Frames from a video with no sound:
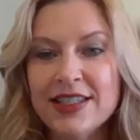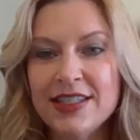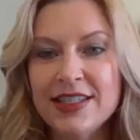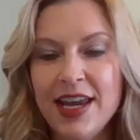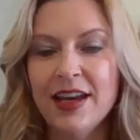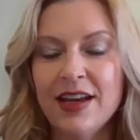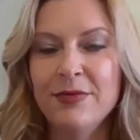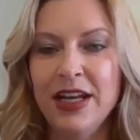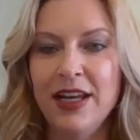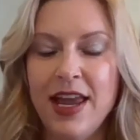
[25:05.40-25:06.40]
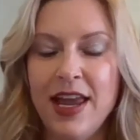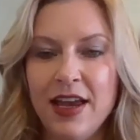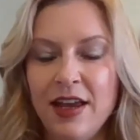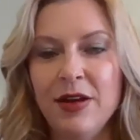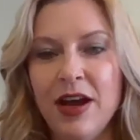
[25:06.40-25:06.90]
let's take a minute
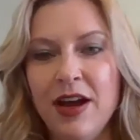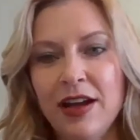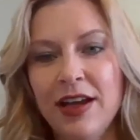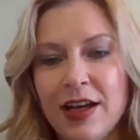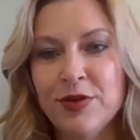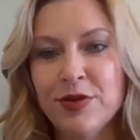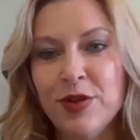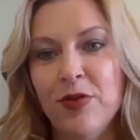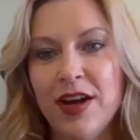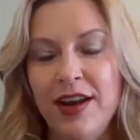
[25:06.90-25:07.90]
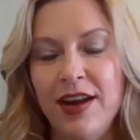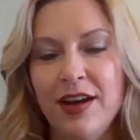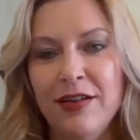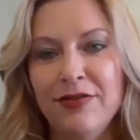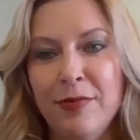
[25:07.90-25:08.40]
and uh, connect with one
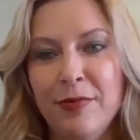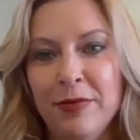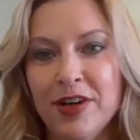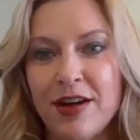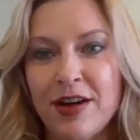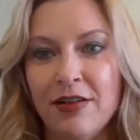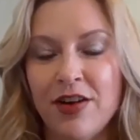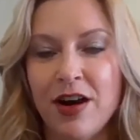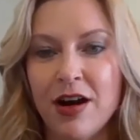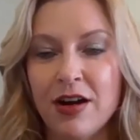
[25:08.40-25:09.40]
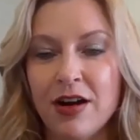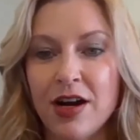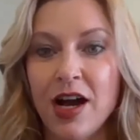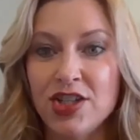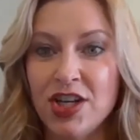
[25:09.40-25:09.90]
of the members of our
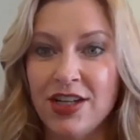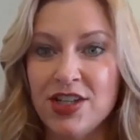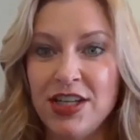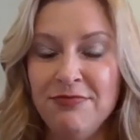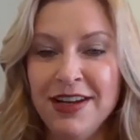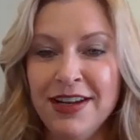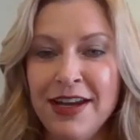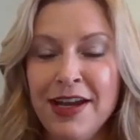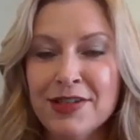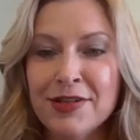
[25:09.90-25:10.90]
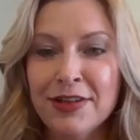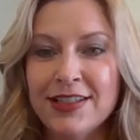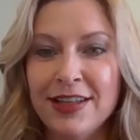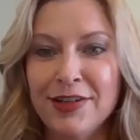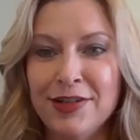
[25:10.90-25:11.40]
uh, change team. So I'd
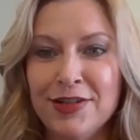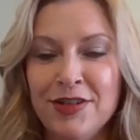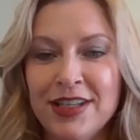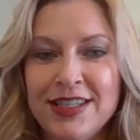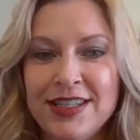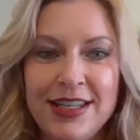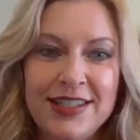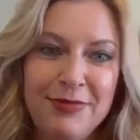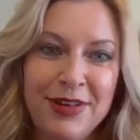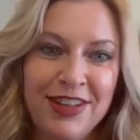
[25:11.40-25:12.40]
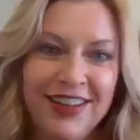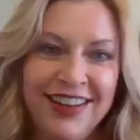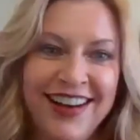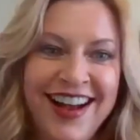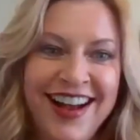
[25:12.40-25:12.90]
like to introduce you to Stacy
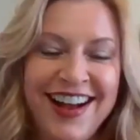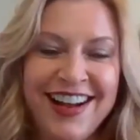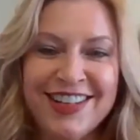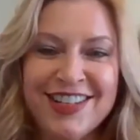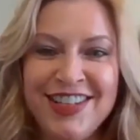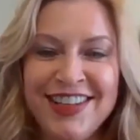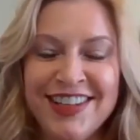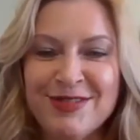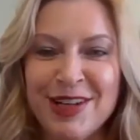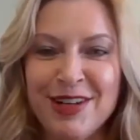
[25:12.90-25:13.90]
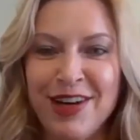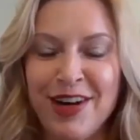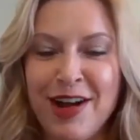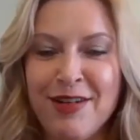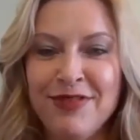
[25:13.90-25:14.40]
Miller. Uh, she is one of
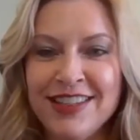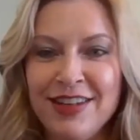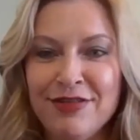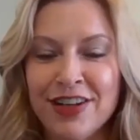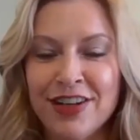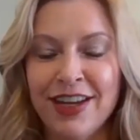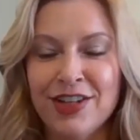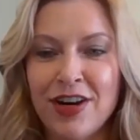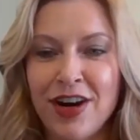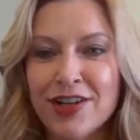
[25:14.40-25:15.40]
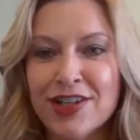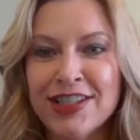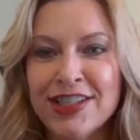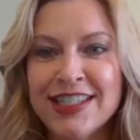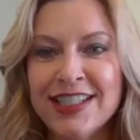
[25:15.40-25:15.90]
our amazing frontline charge
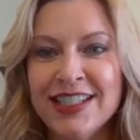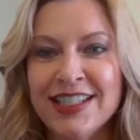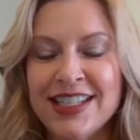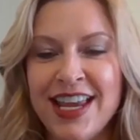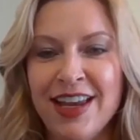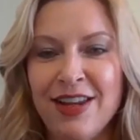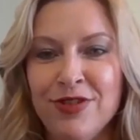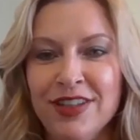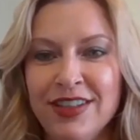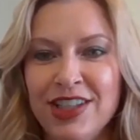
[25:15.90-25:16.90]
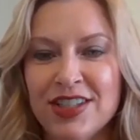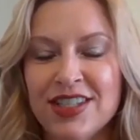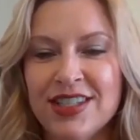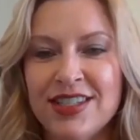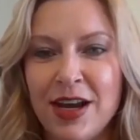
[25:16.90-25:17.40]
nurses and really
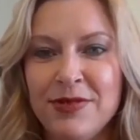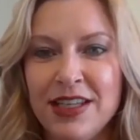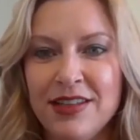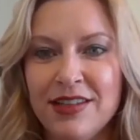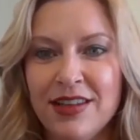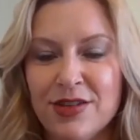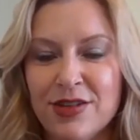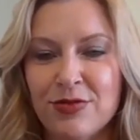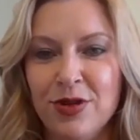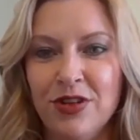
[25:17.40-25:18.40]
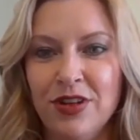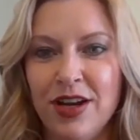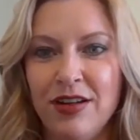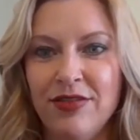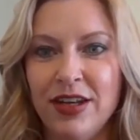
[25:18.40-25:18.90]
just stepped into this
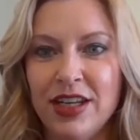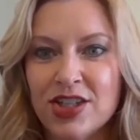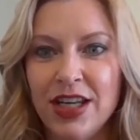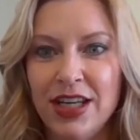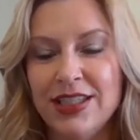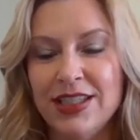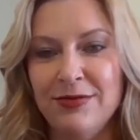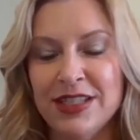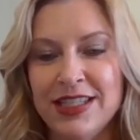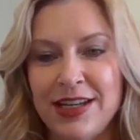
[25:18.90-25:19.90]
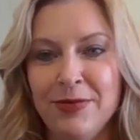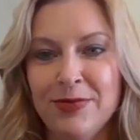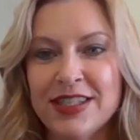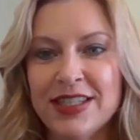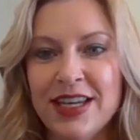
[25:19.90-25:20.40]
role of initiating
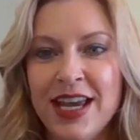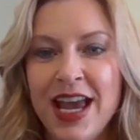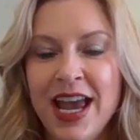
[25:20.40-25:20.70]
TeamSTEPPS.